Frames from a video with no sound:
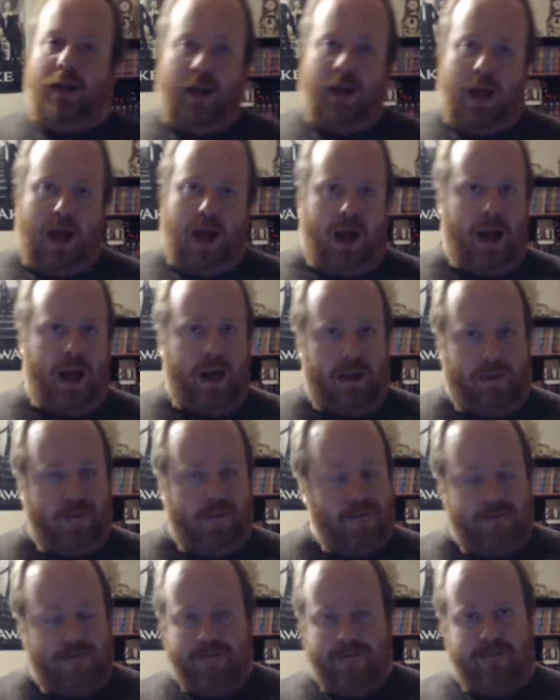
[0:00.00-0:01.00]

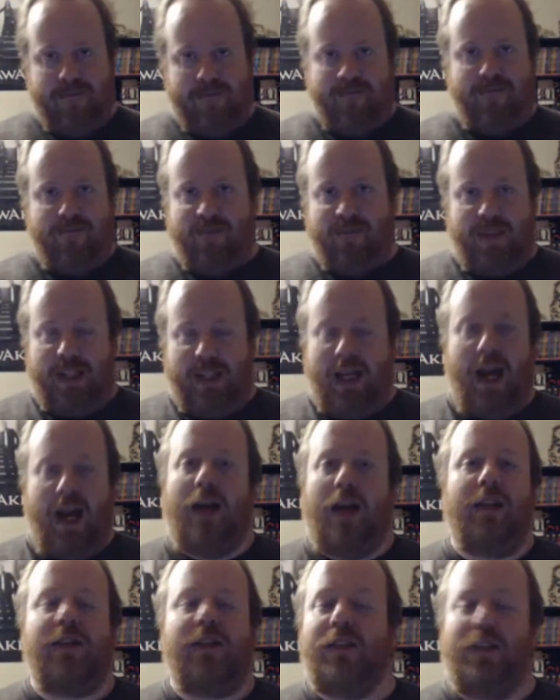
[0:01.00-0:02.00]
And yeah,
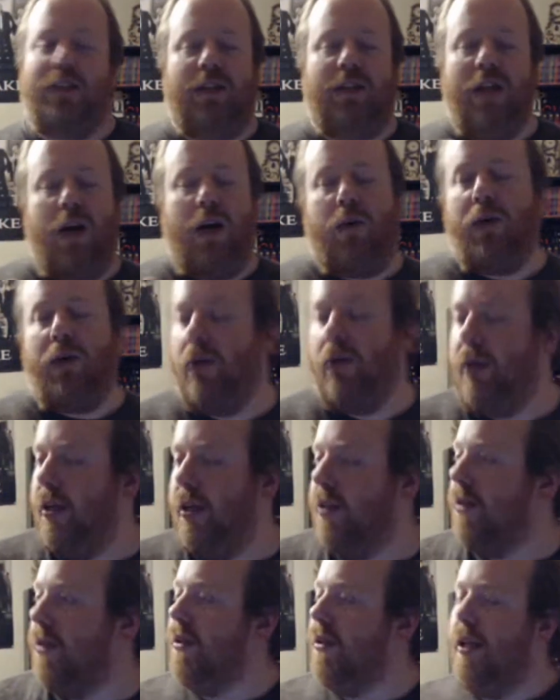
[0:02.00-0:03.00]
it's just no, we don't kill
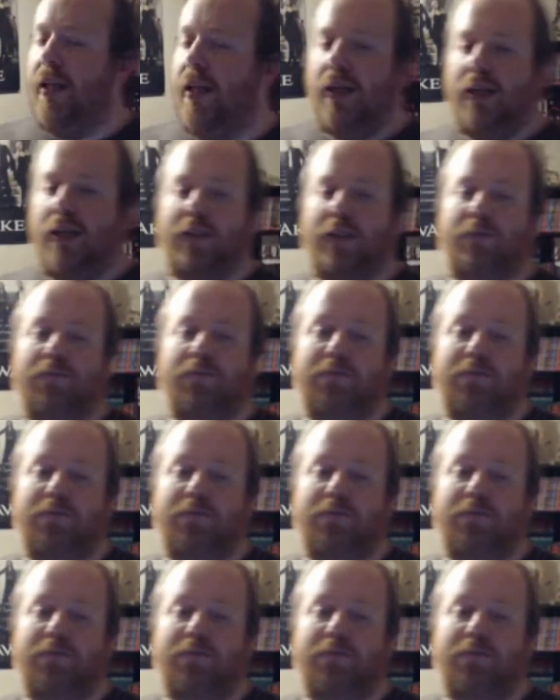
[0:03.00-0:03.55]
little kids.